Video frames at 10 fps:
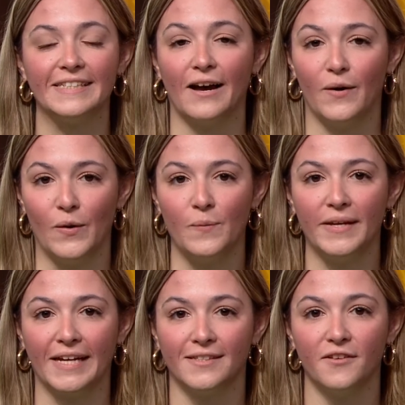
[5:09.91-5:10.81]
at home
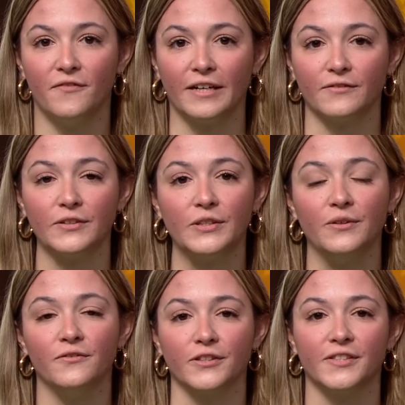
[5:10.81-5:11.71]
against the Fairfield
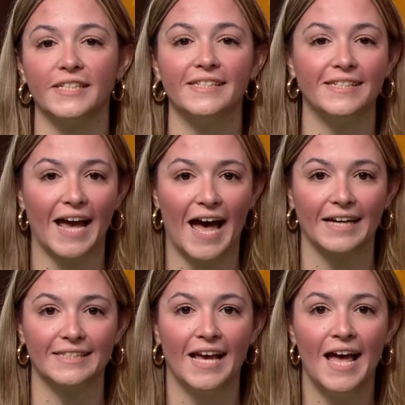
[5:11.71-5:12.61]
University
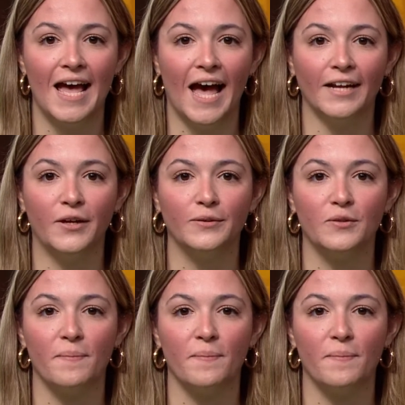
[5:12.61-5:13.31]
Stags. Head coach